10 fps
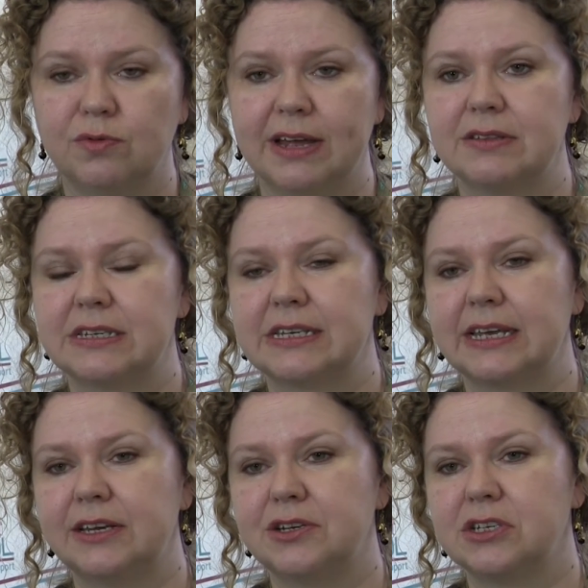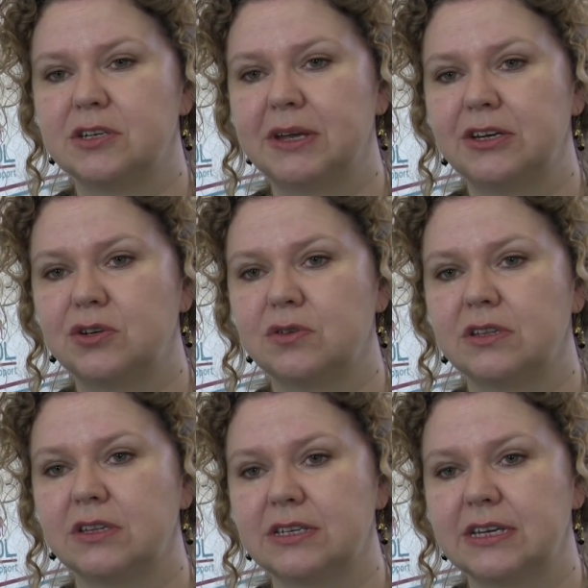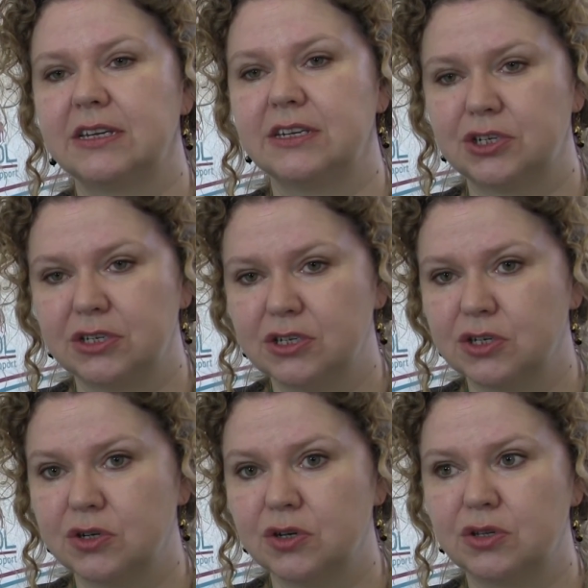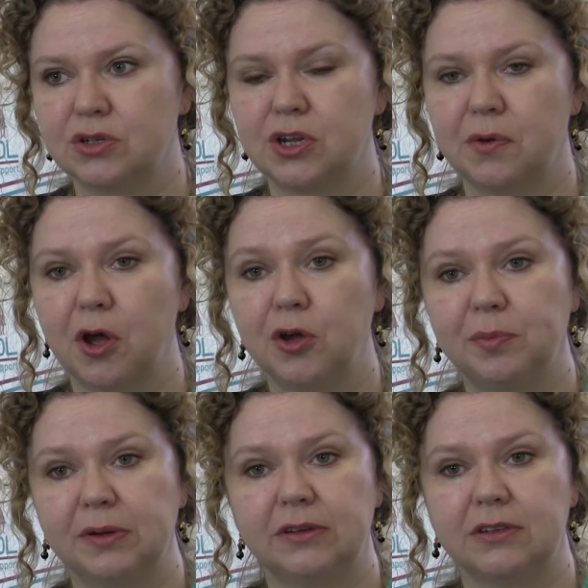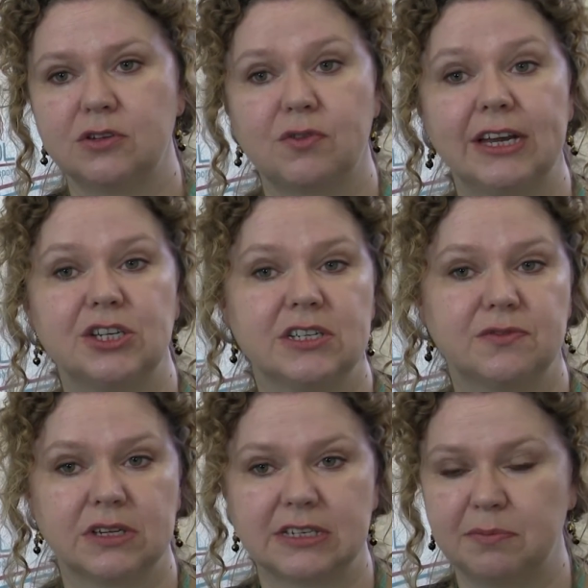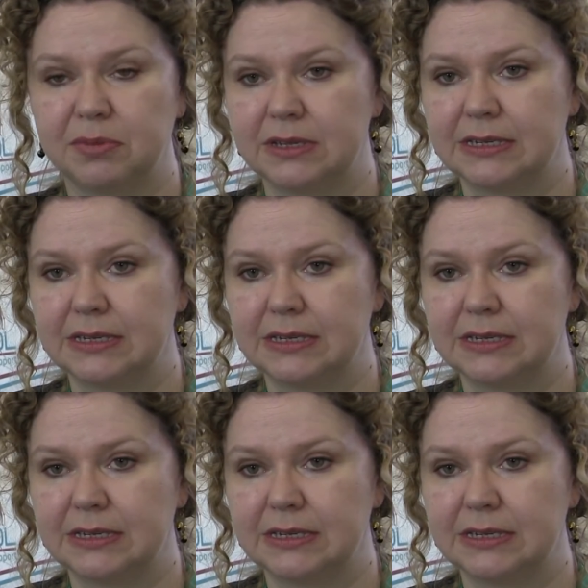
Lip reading: around the skin, just to make sure that the skin condition is good, there's no open scratches for example in the